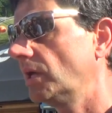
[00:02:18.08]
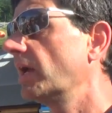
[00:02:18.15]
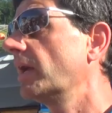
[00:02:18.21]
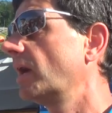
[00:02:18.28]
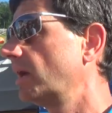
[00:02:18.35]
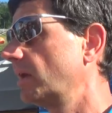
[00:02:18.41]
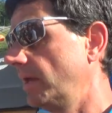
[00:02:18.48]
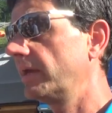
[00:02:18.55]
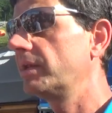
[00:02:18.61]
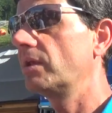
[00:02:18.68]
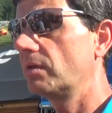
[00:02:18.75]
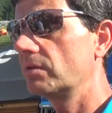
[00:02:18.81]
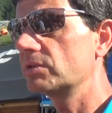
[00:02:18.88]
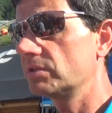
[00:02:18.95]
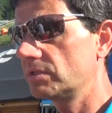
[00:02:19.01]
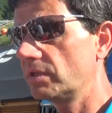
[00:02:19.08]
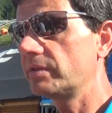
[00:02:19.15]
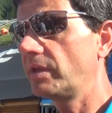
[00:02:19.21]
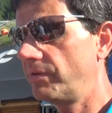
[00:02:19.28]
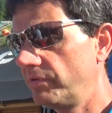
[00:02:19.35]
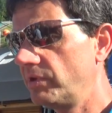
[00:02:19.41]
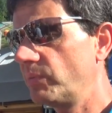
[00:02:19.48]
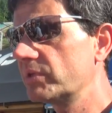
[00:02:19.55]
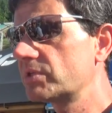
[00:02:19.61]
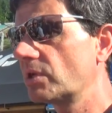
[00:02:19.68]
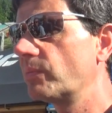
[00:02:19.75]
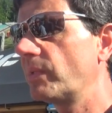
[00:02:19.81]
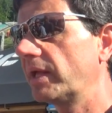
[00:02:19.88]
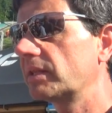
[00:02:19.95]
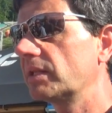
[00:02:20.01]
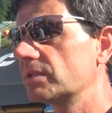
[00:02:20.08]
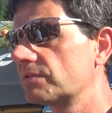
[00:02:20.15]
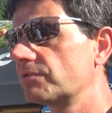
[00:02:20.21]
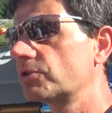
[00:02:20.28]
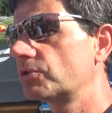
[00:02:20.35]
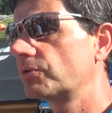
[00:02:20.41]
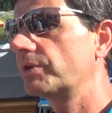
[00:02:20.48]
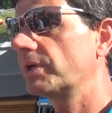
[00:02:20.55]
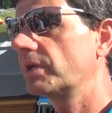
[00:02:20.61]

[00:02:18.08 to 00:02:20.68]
Yeah, yeah. There will be some athletes for sure.